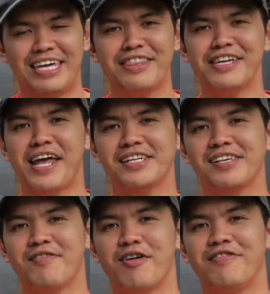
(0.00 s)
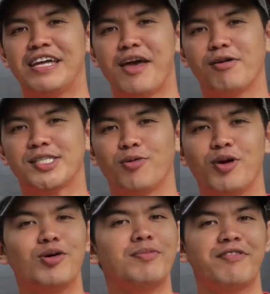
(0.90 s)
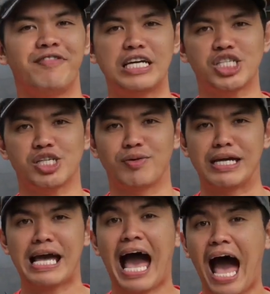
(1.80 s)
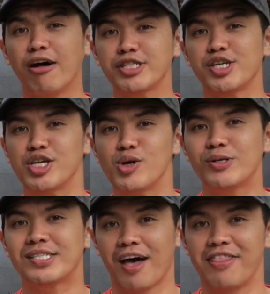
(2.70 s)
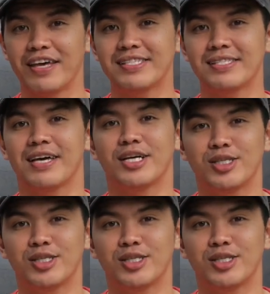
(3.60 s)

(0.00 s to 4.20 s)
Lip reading: In the next of our videos, we will be featuring how to use these